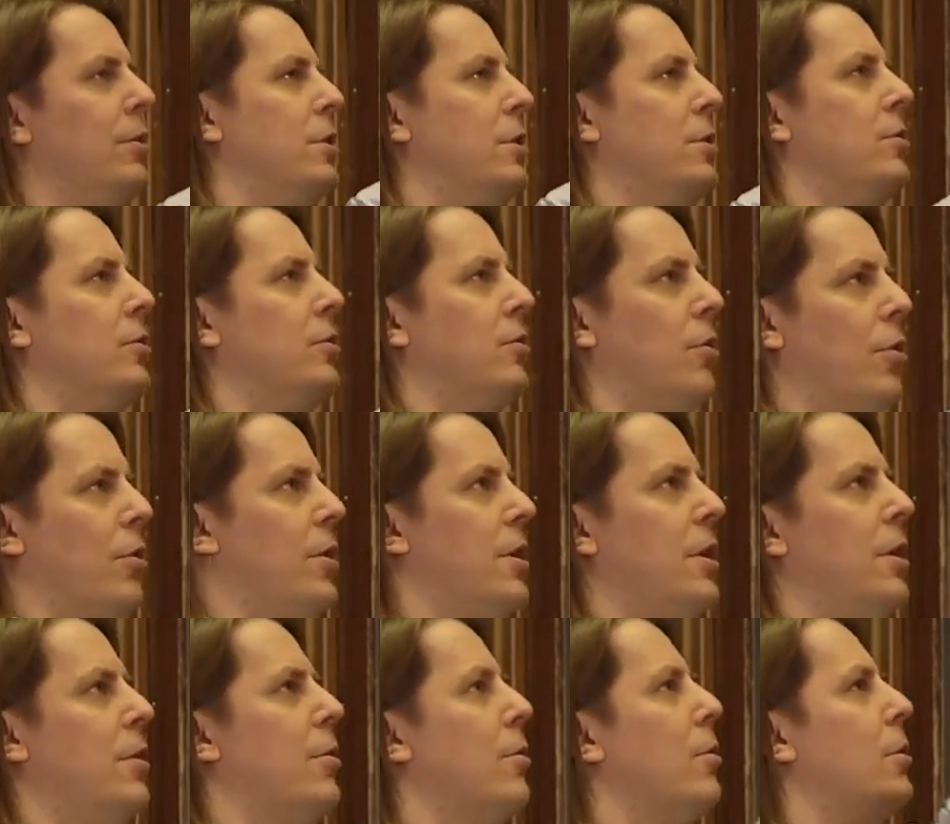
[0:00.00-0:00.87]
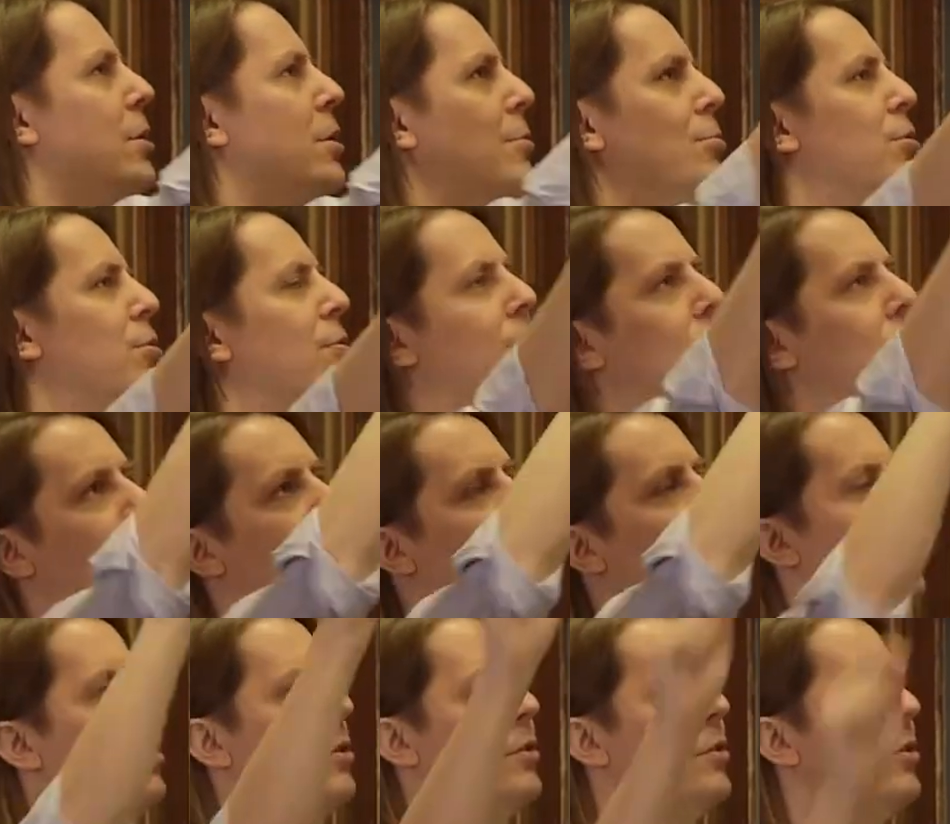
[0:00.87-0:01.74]
and you start here and you move
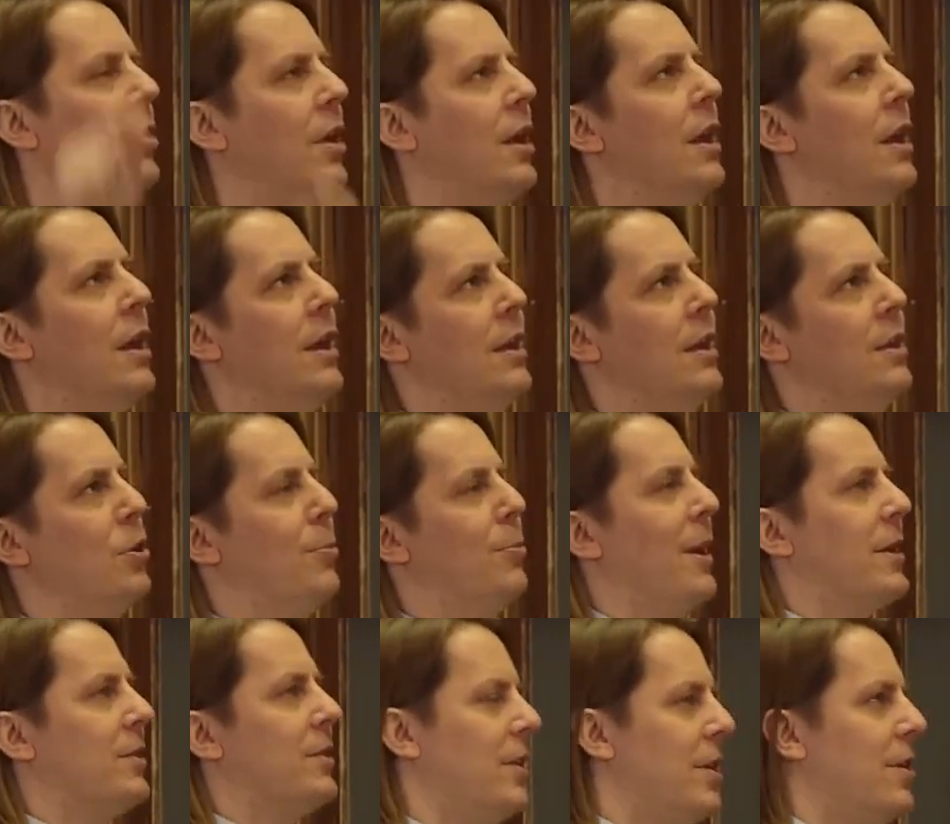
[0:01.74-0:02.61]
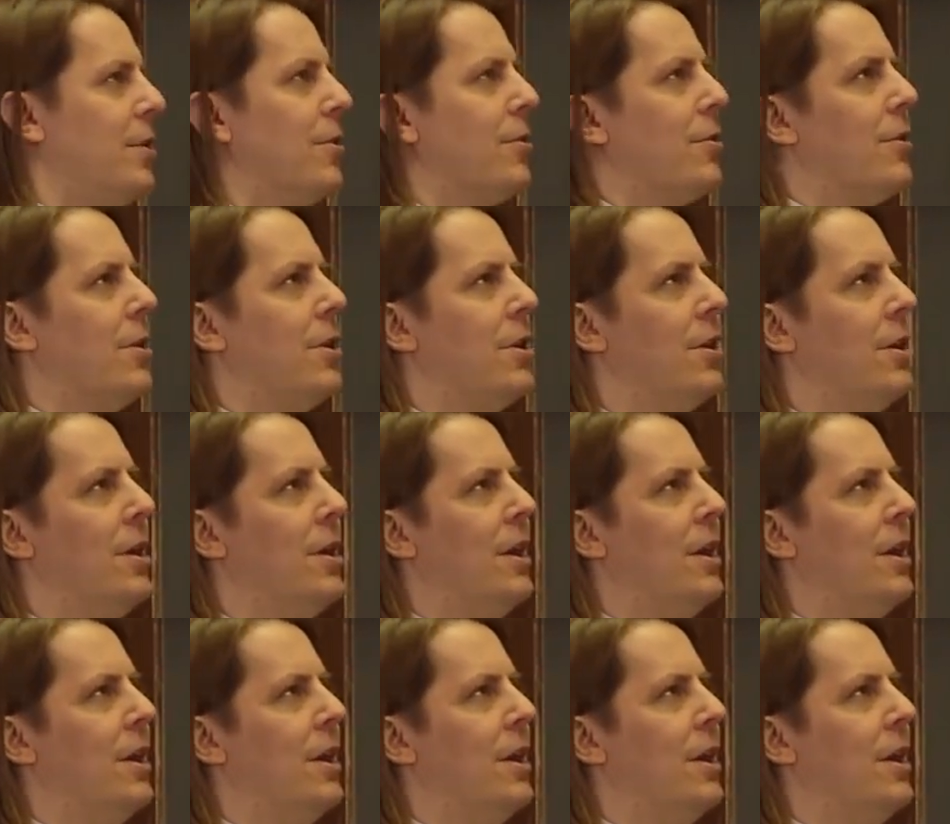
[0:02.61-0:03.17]
around and you go back to here,